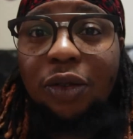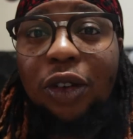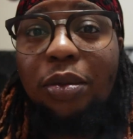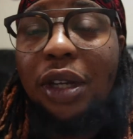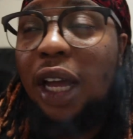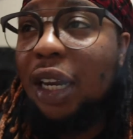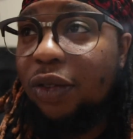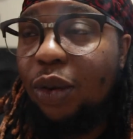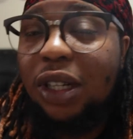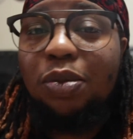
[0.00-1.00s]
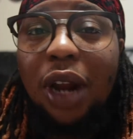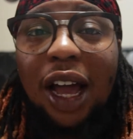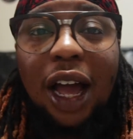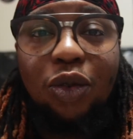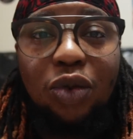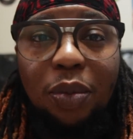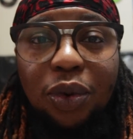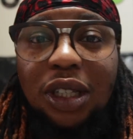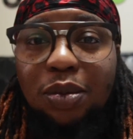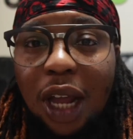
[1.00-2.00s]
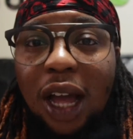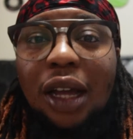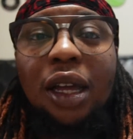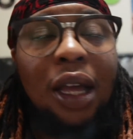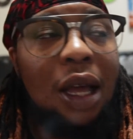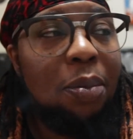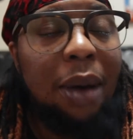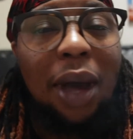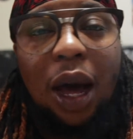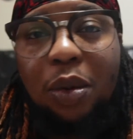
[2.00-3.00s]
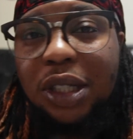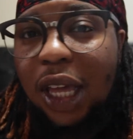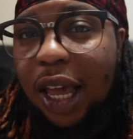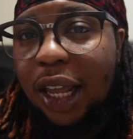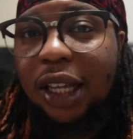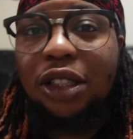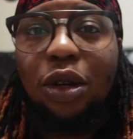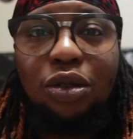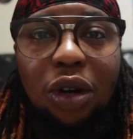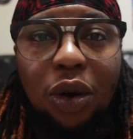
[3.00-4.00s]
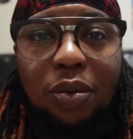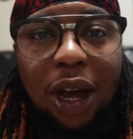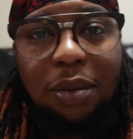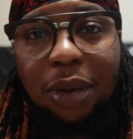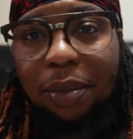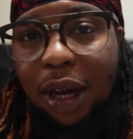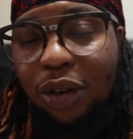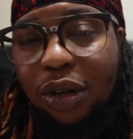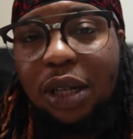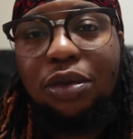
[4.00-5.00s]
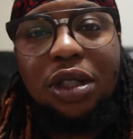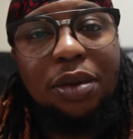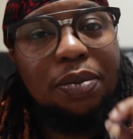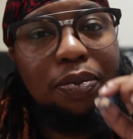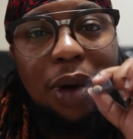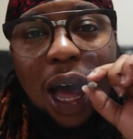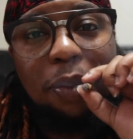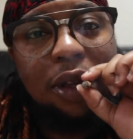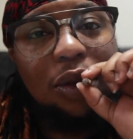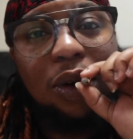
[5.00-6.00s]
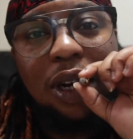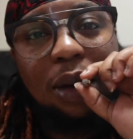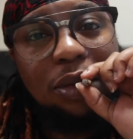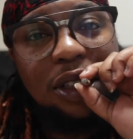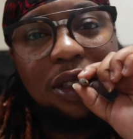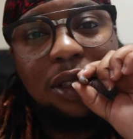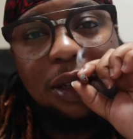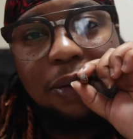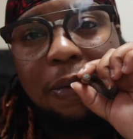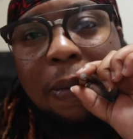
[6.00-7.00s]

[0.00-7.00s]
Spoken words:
You feel me? I lived on this block. I grew up on this block. My mom was an addict, so you know, my crib used to be popping, doing numbers and shit.